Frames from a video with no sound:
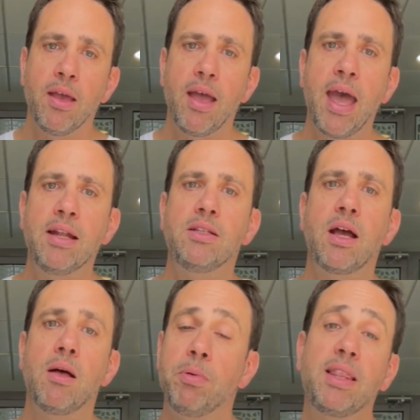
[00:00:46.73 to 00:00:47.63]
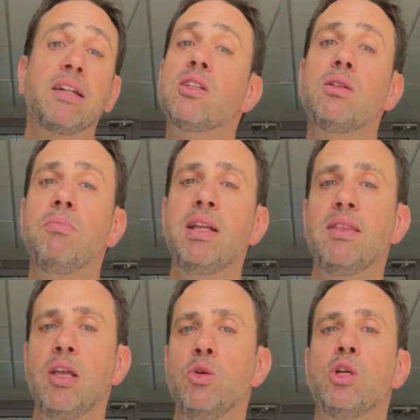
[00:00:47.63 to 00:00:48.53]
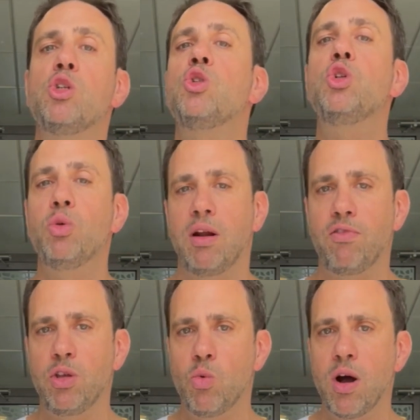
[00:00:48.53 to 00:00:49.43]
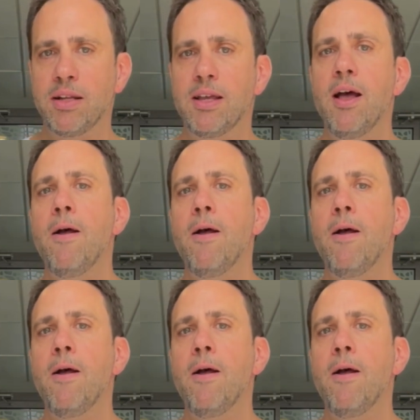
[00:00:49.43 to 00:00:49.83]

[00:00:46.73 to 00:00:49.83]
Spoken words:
and but that doesn't mean that you can just do whatever you want.